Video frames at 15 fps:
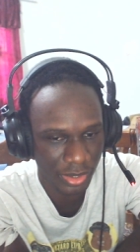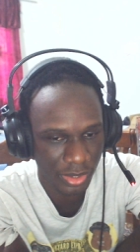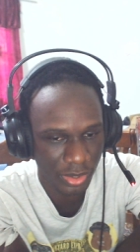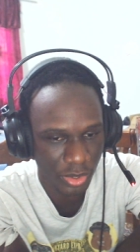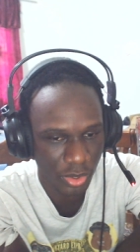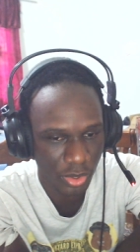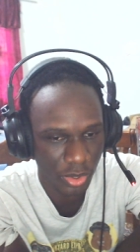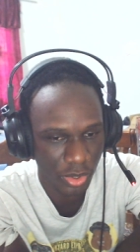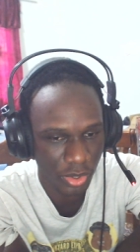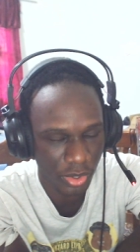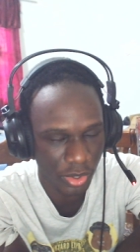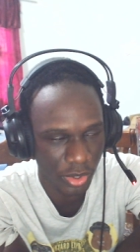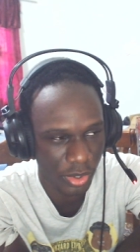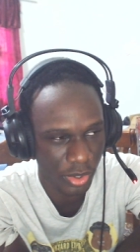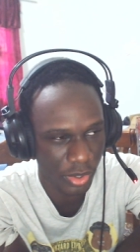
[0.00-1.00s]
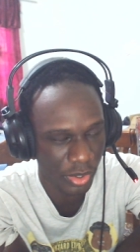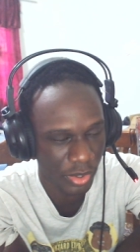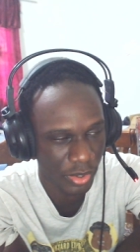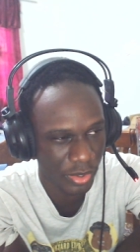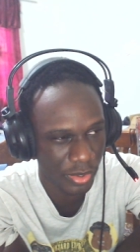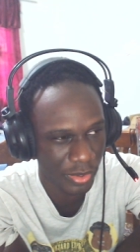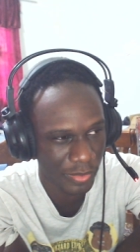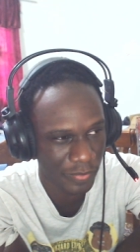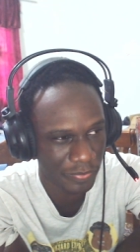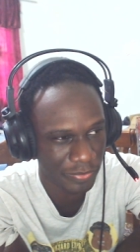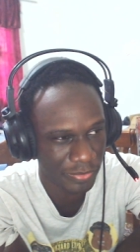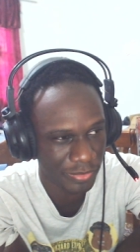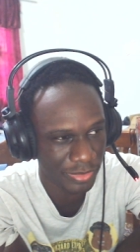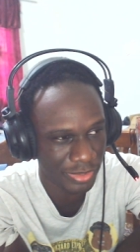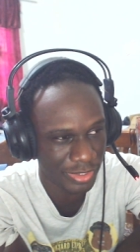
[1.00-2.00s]
or
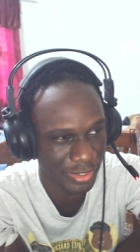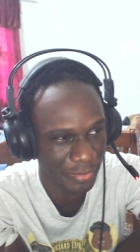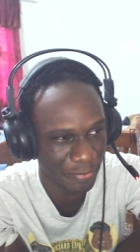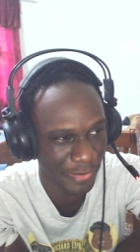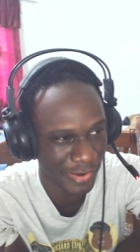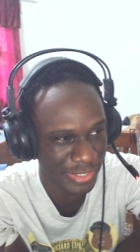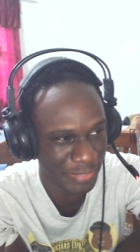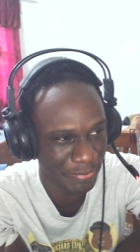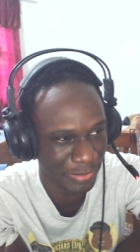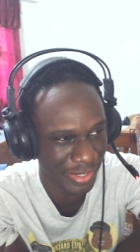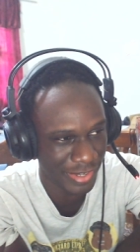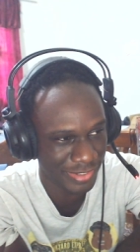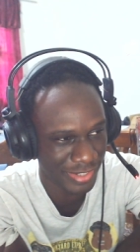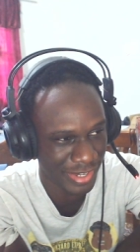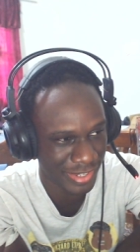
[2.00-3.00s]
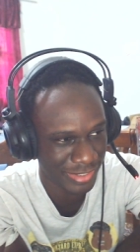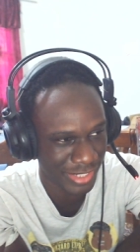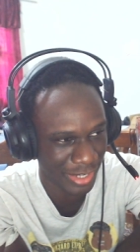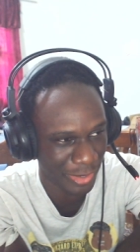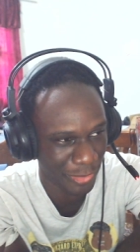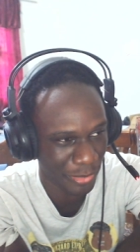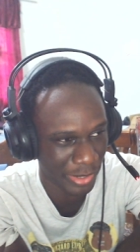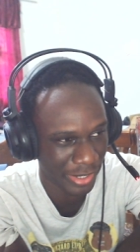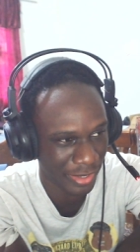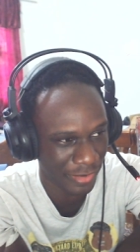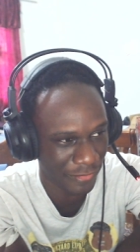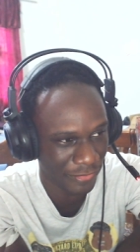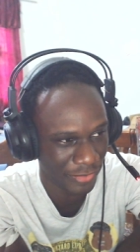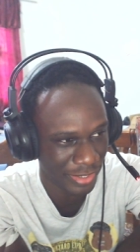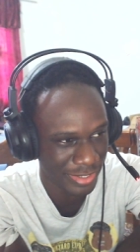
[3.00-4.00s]
the principal is just not aware
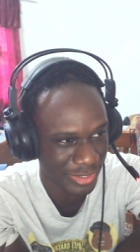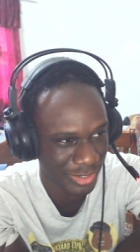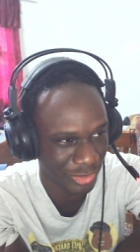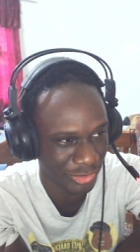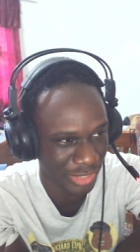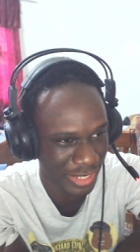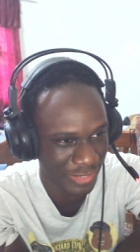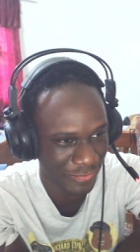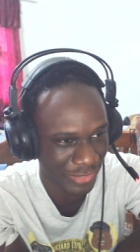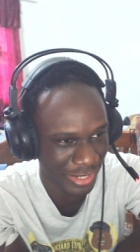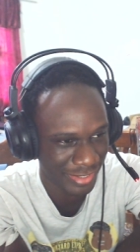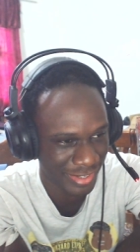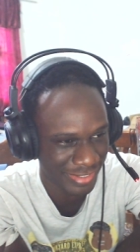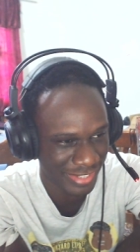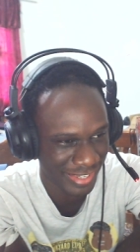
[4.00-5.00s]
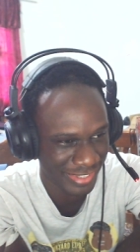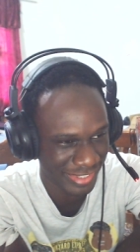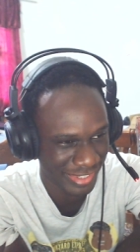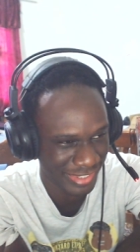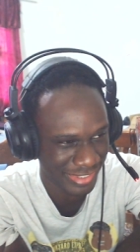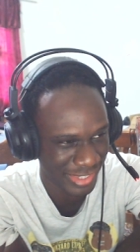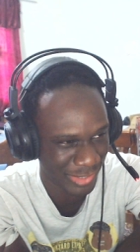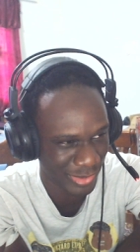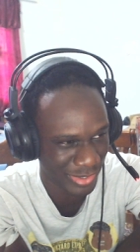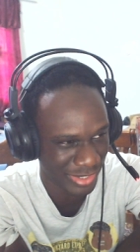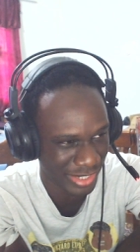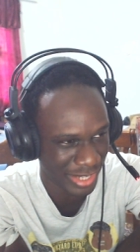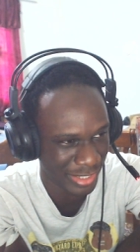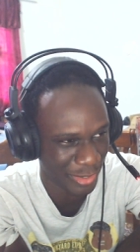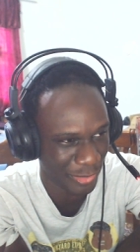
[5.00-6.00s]
of his grandfather's existence, which is
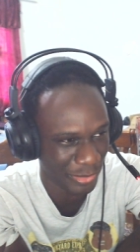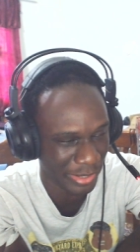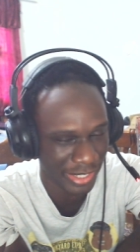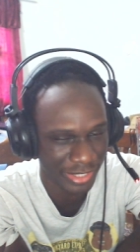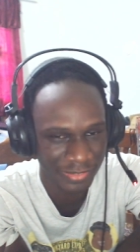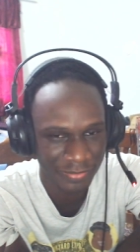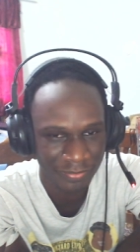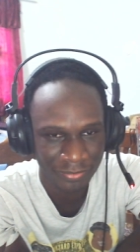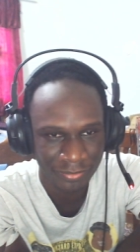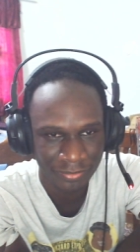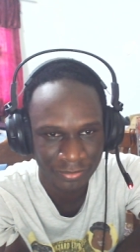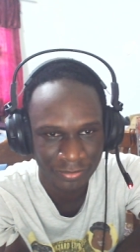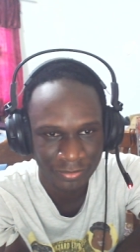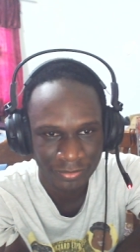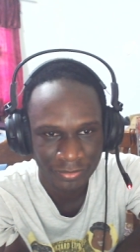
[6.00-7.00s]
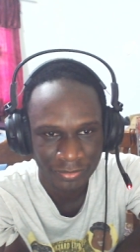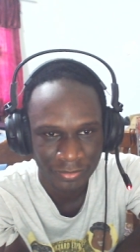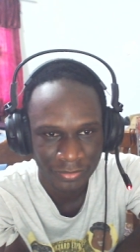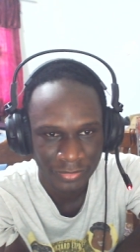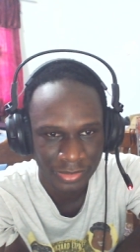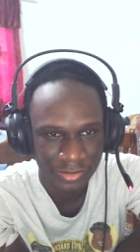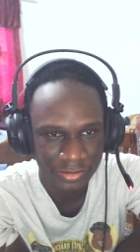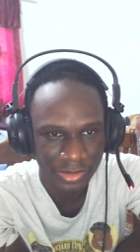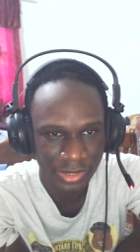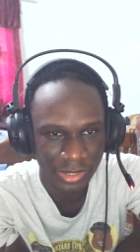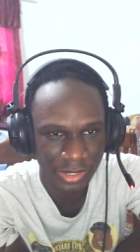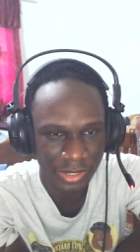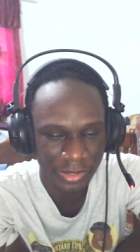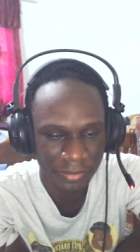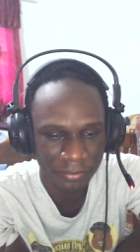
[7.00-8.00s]
kind of weird.
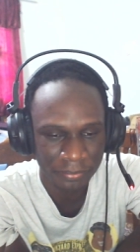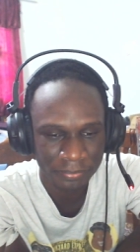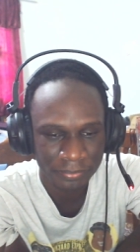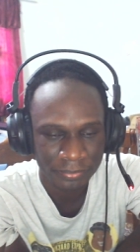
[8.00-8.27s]
Um,